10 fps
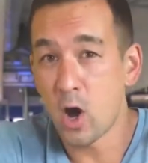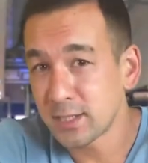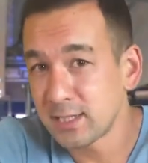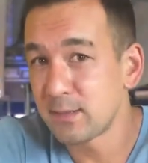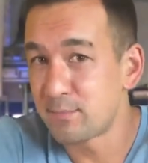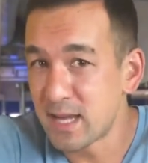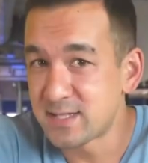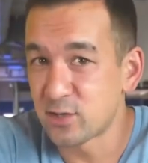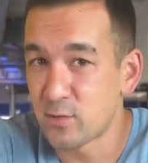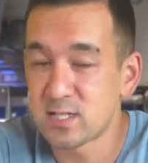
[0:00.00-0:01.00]
Oddly
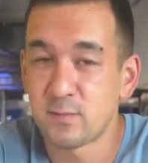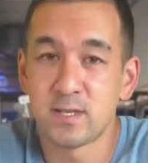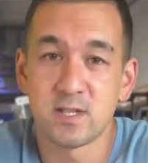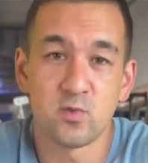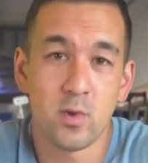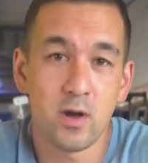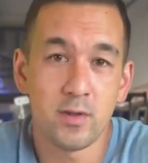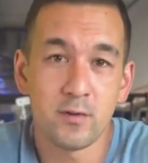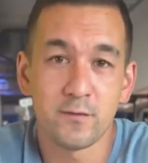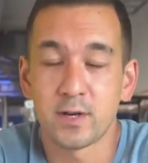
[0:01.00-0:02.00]
basic recipes as well
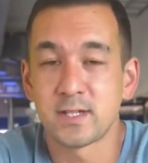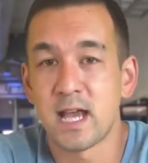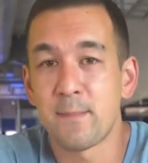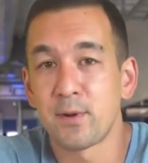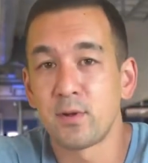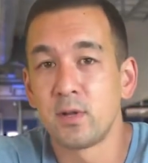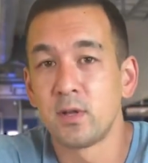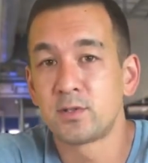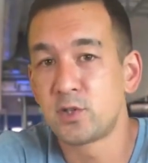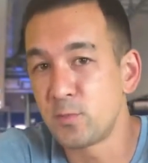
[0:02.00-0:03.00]
though. For
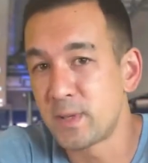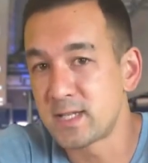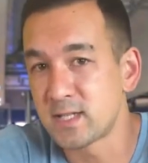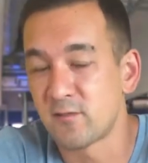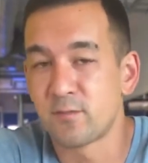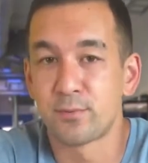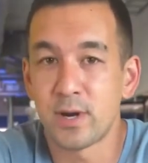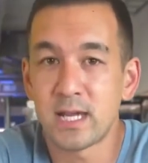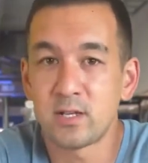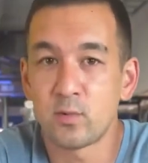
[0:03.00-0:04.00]
example, 2 pieces of
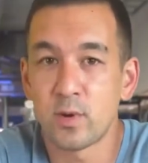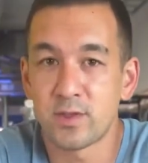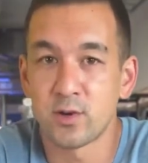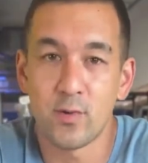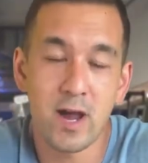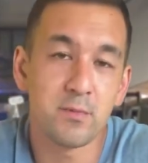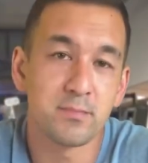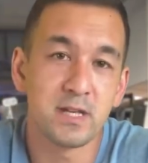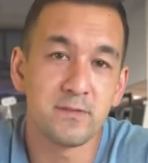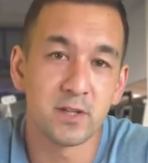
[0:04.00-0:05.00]
bread with
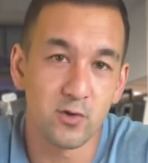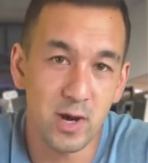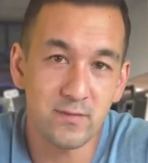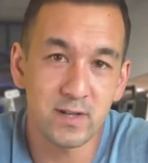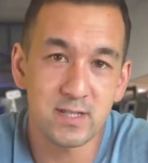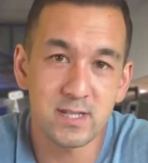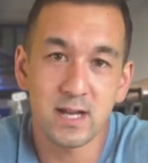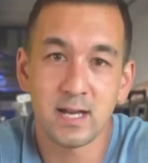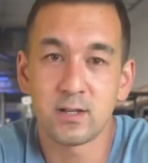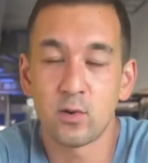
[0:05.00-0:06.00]
ground beef and gravy
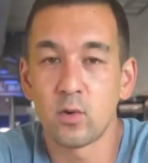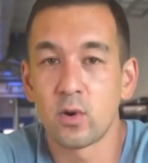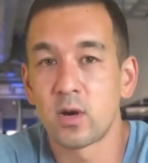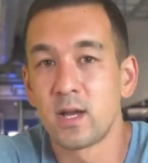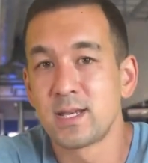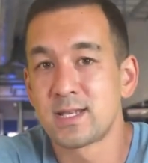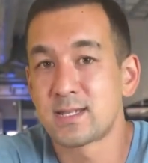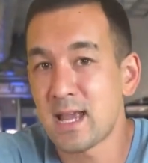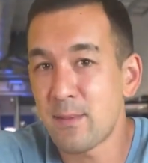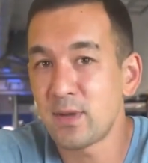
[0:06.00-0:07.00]
inside, or
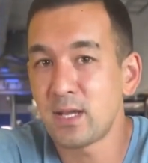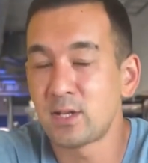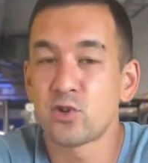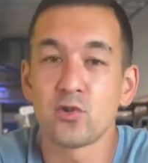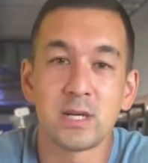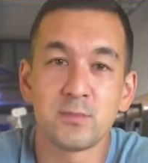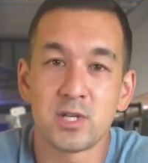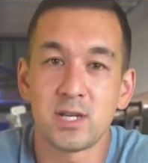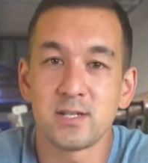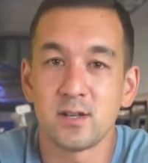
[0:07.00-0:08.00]
salmon and cream
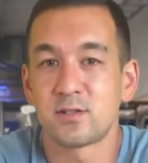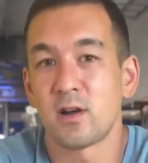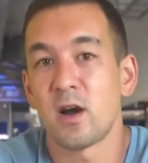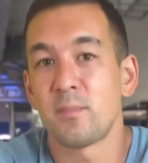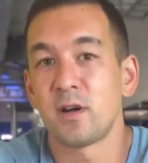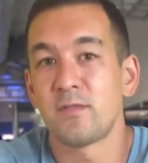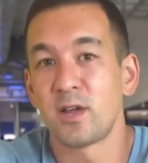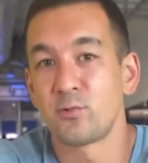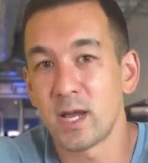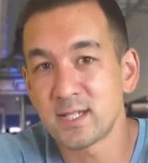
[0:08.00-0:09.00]
cheese on top of
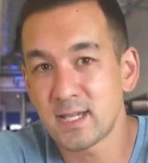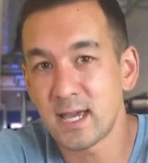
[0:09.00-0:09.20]
a rice